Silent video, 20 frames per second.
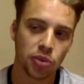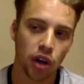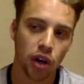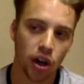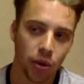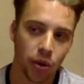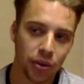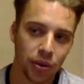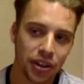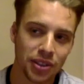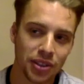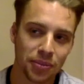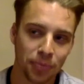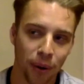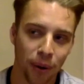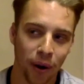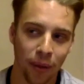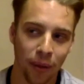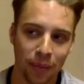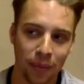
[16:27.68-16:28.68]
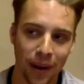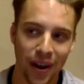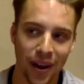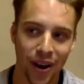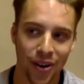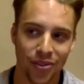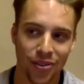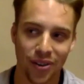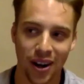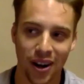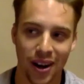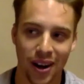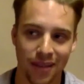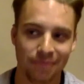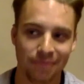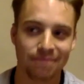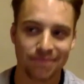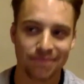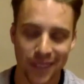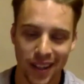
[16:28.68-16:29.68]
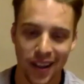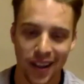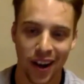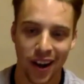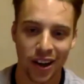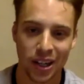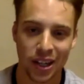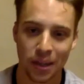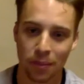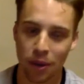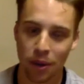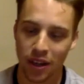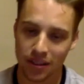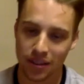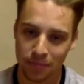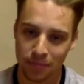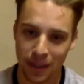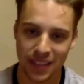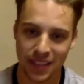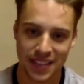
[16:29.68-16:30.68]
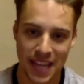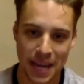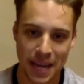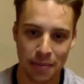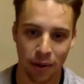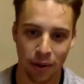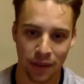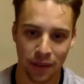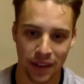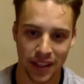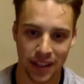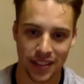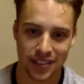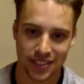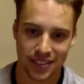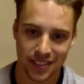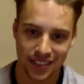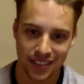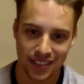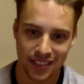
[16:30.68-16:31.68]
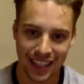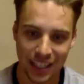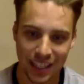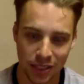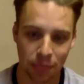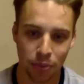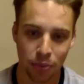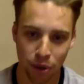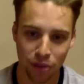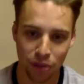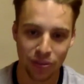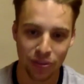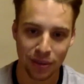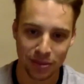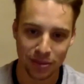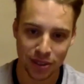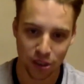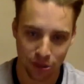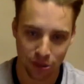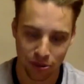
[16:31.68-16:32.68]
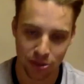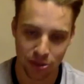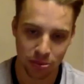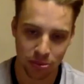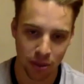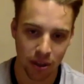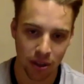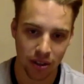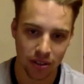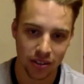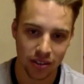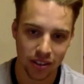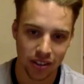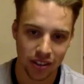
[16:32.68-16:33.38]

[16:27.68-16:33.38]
well, we need to put a bit of. Um, I'm going to put a bit of Thiem on this. They need to prove themselves as well. Oh